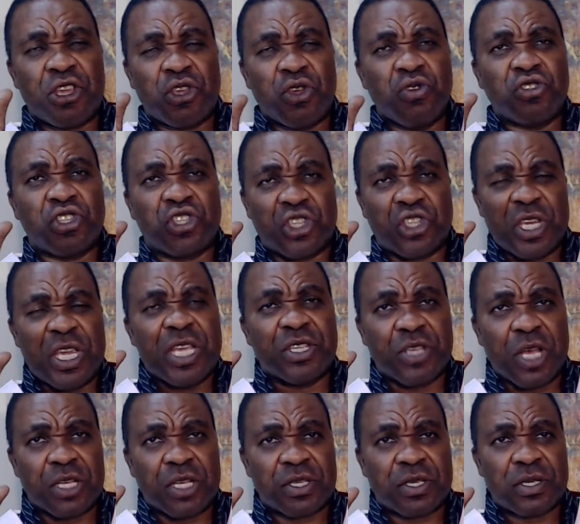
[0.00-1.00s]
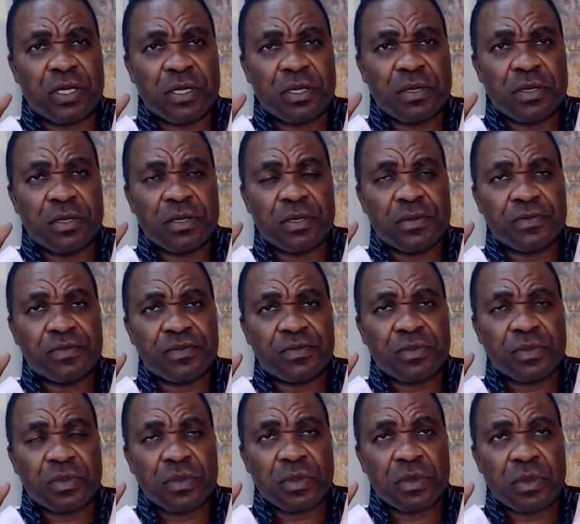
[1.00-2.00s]
you, Jesus.
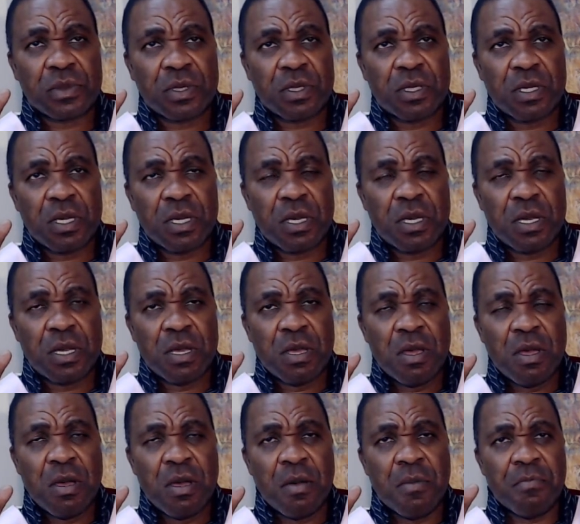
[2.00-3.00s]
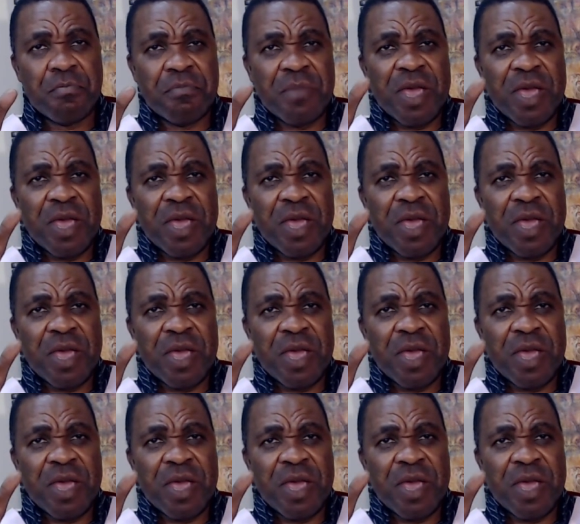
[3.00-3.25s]
Thank you, Jesus.